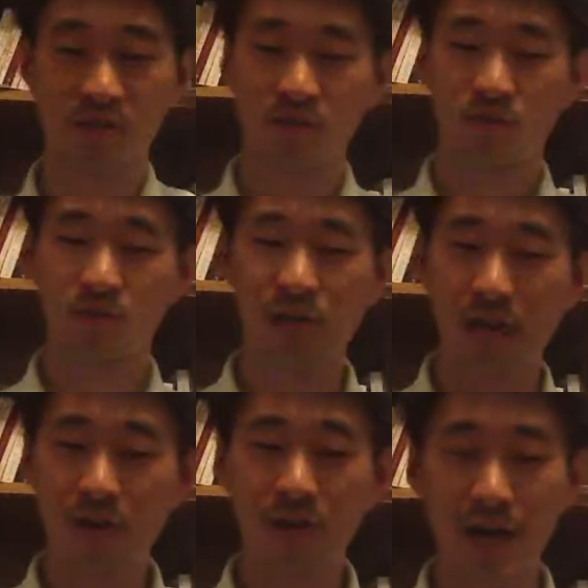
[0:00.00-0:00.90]
So
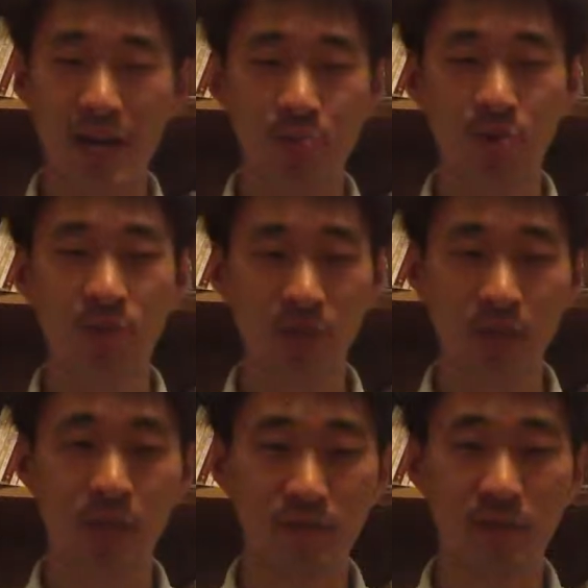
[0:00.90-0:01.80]
now I have to
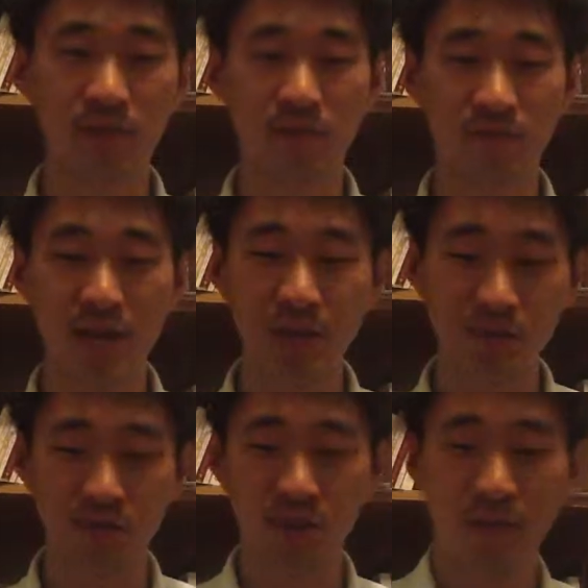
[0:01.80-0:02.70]
accelerate myself
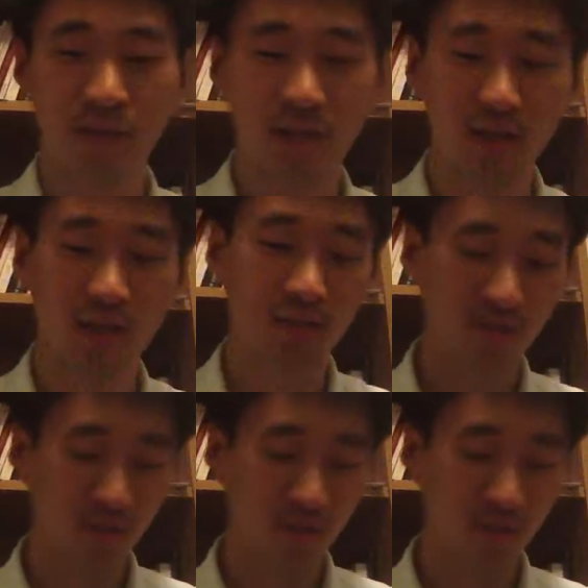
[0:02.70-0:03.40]
manually by uh,